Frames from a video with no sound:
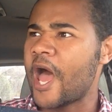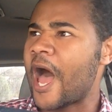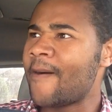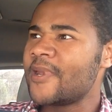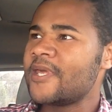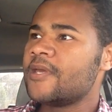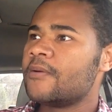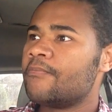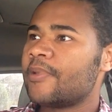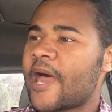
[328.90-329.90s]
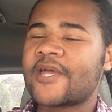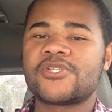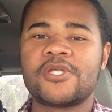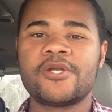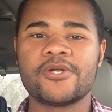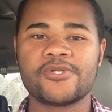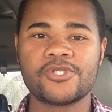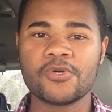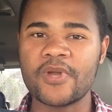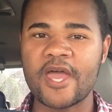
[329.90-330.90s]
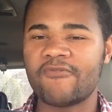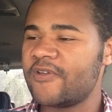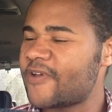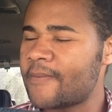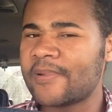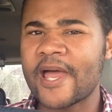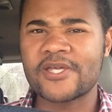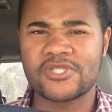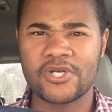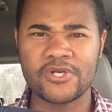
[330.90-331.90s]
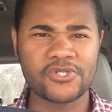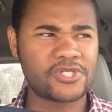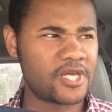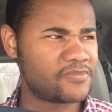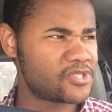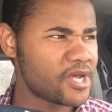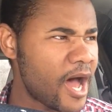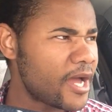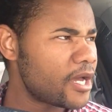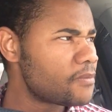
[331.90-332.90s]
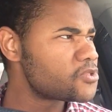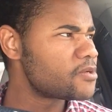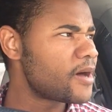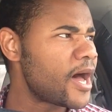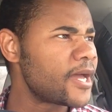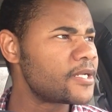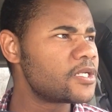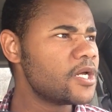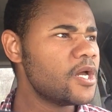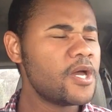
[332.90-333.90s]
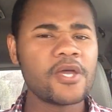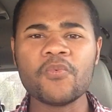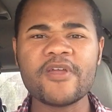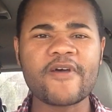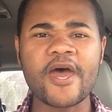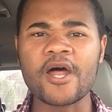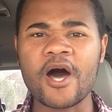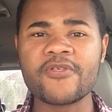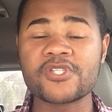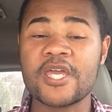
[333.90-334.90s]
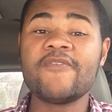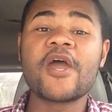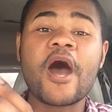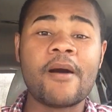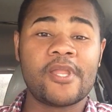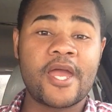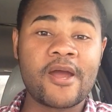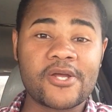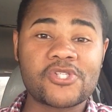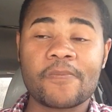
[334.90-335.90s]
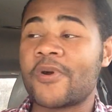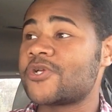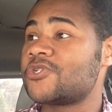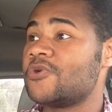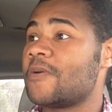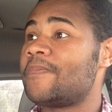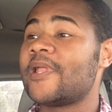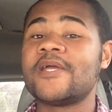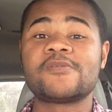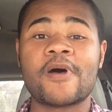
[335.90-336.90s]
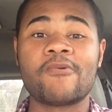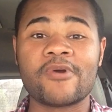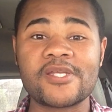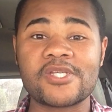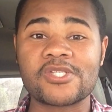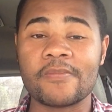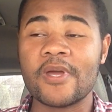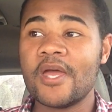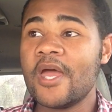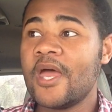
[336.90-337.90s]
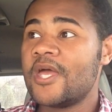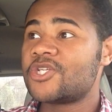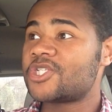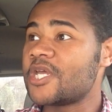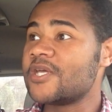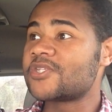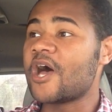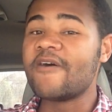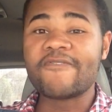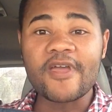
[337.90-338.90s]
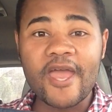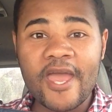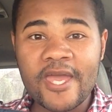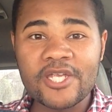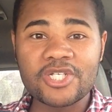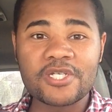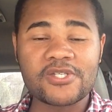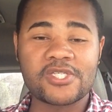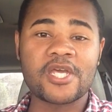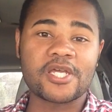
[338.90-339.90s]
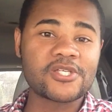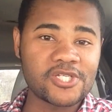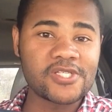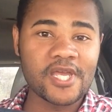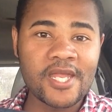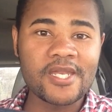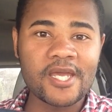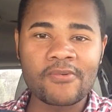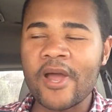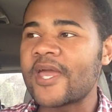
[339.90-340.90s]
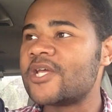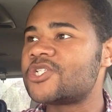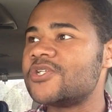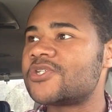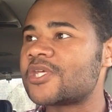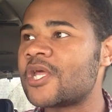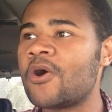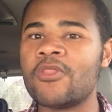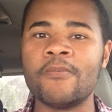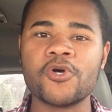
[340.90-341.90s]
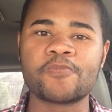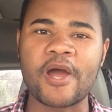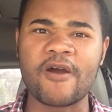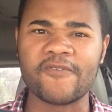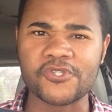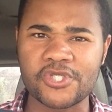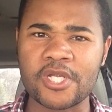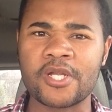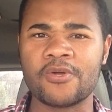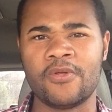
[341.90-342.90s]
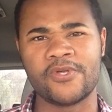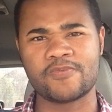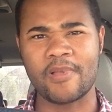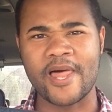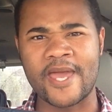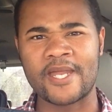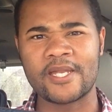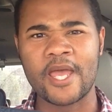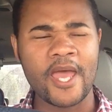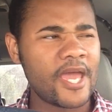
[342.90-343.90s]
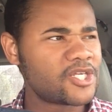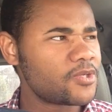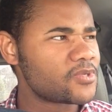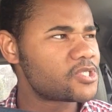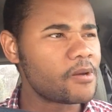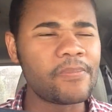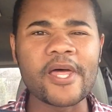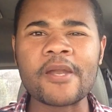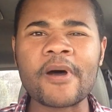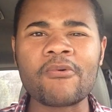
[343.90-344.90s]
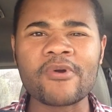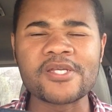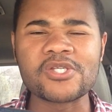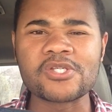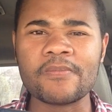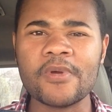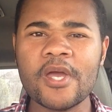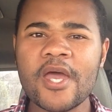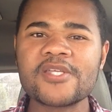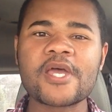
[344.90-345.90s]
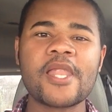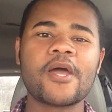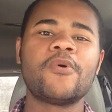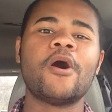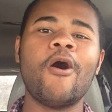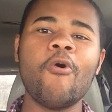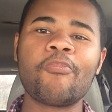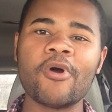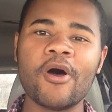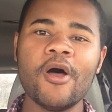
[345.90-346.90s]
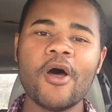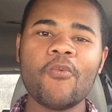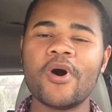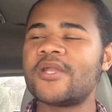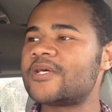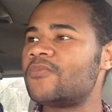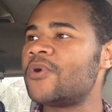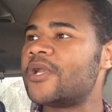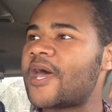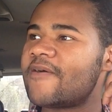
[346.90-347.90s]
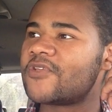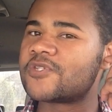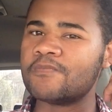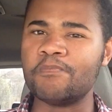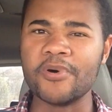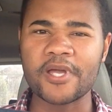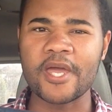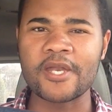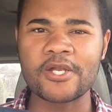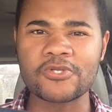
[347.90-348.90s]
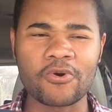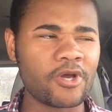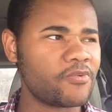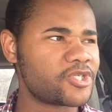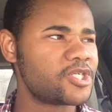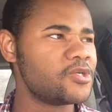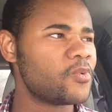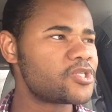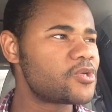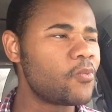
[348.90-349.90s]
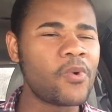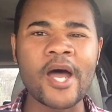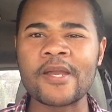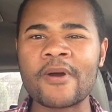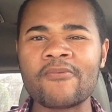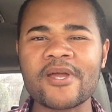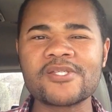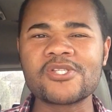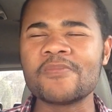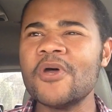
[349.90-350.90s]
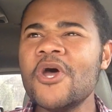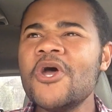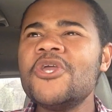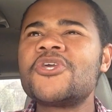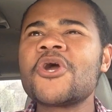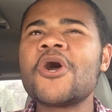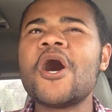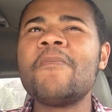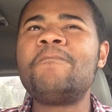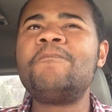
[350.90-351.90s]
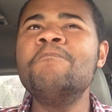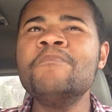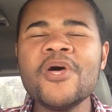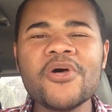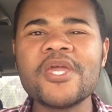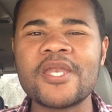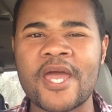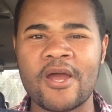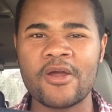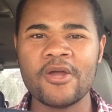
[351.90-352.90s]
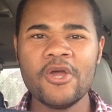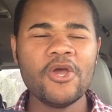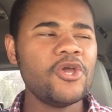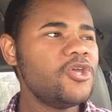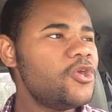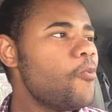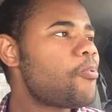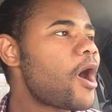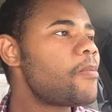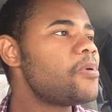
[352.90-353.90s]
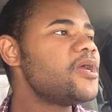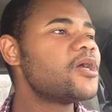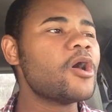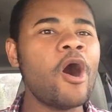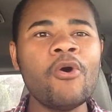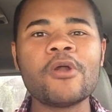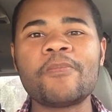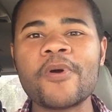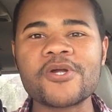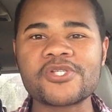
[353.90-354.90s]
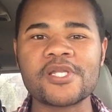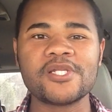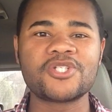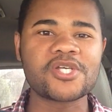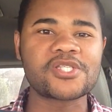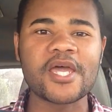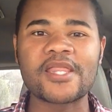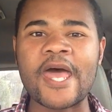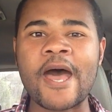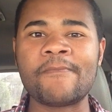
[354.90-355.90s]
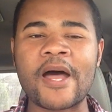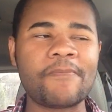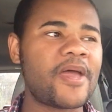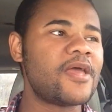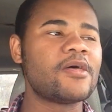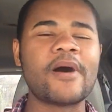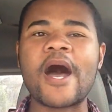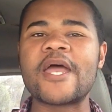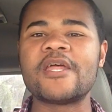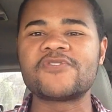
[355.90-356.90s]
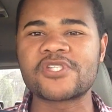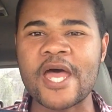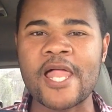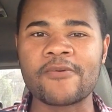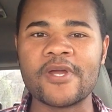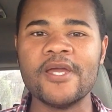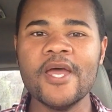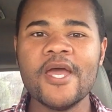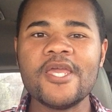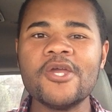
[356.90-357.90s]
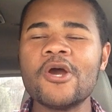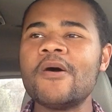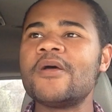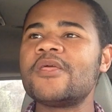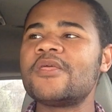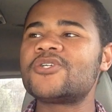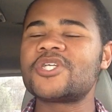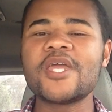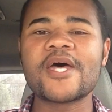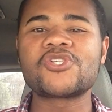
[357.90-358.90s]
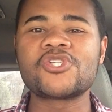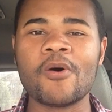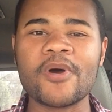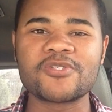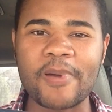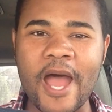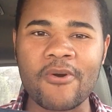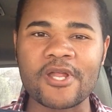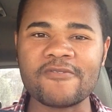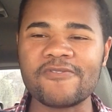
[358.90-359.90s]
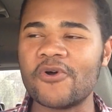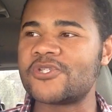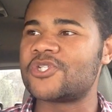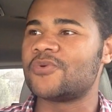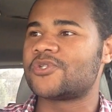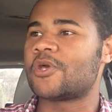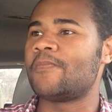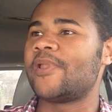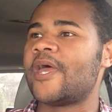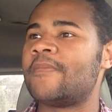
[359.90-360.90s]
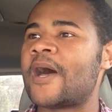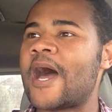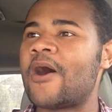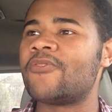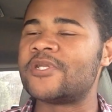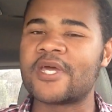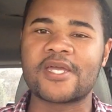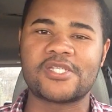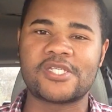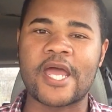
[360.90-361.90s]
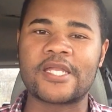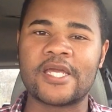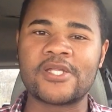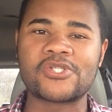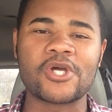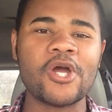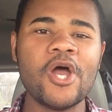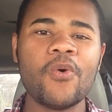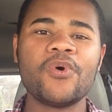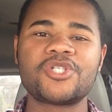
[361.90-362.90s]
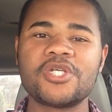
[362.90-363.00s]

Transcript: How many black senators do we have? We've had black senators. Tim Scott comes to mind. We've had others. Even Kamala Harris, the person who complains about racism. She is of Asian descent because she's Indian, right? And she's sitting on the most powerful Senate on this planet. And she wants to complain about racism. It's kind of like when Oprah wanted to, have this book editorial where she wants to whine about racism. You're a millionaire. You probably could own a person just like that by paying them a high enough salary. She has so much power and influence, and she wants to complain about how the deck is stacked against her when